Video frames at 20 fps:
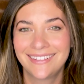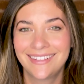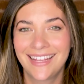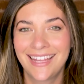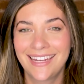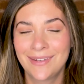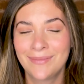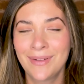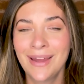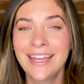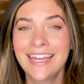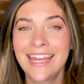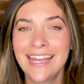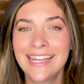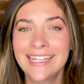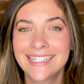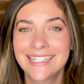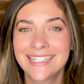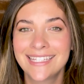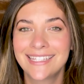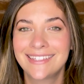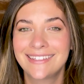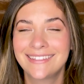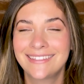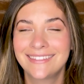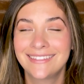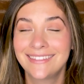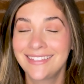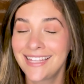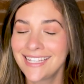And in my case,
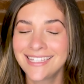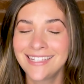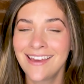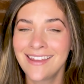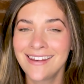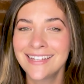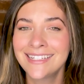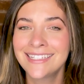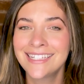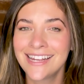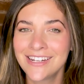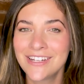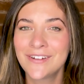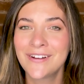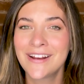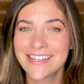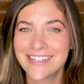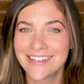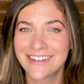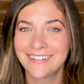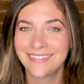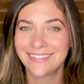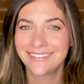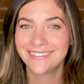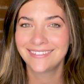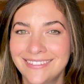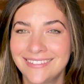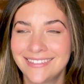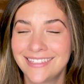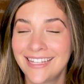that's not an exaggeration.
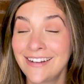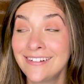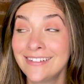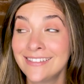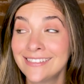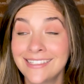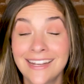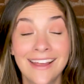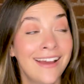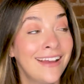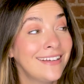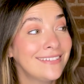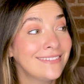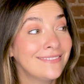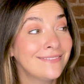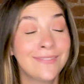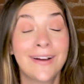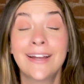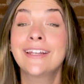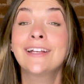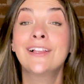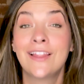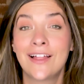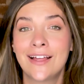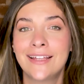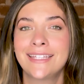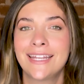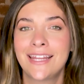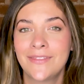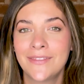There is not one
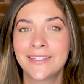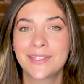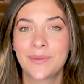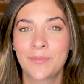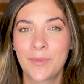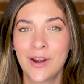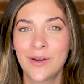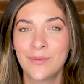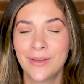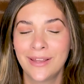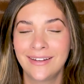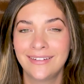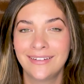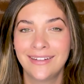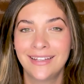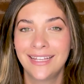closet in this apartment.